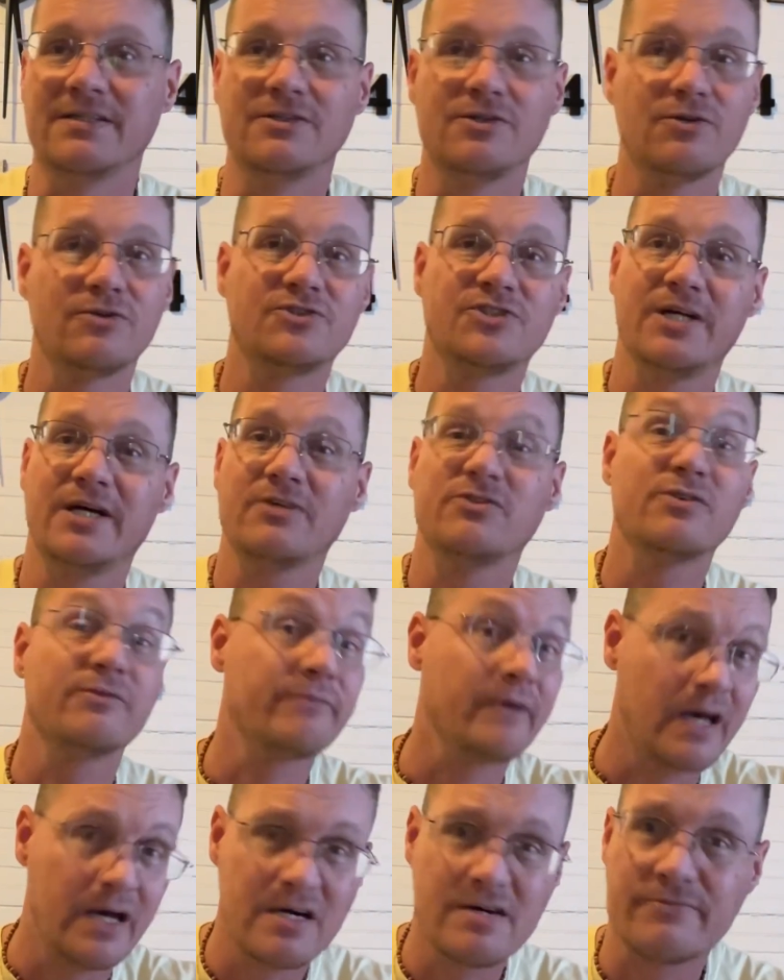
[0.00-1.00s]
your chance of
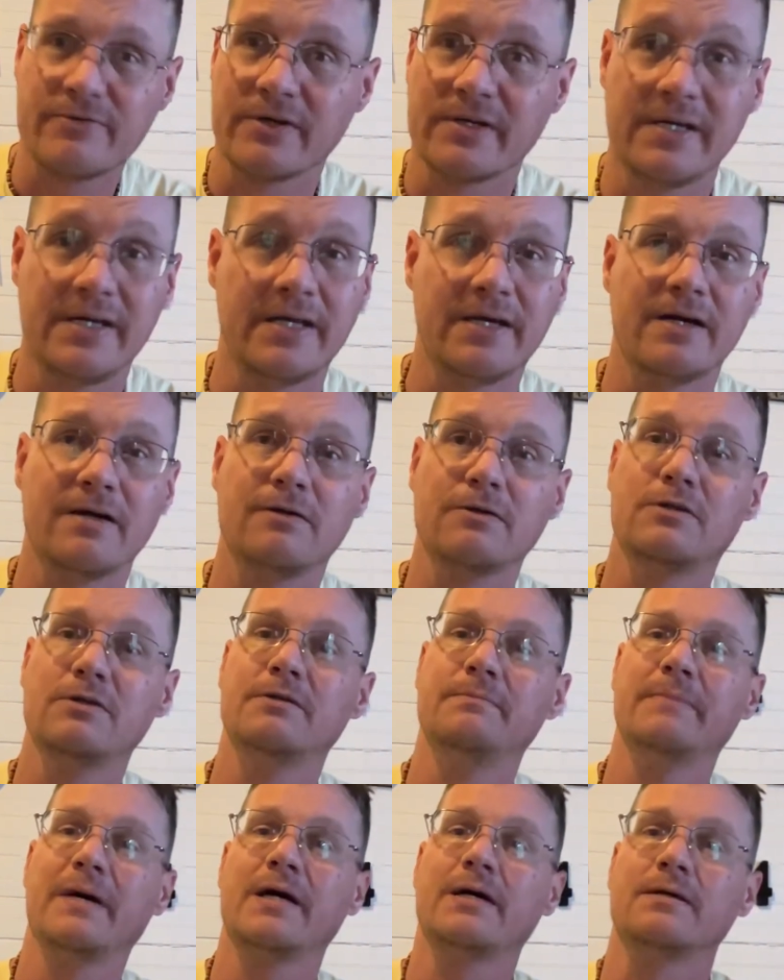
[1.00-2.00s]
ever getting a
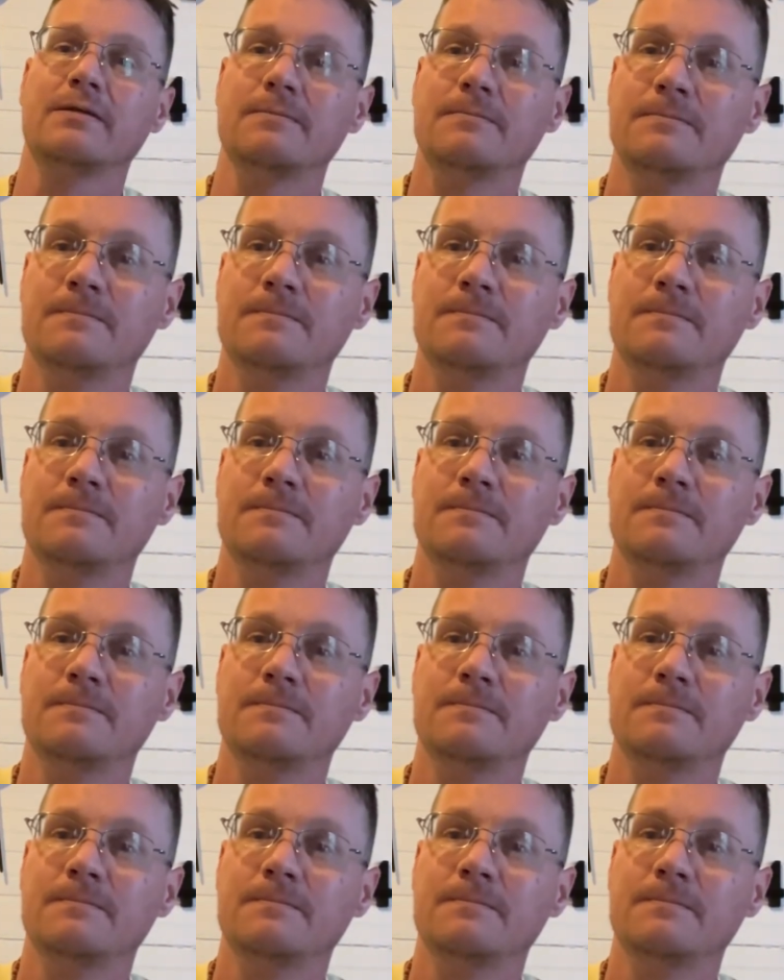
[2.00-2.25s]
good man.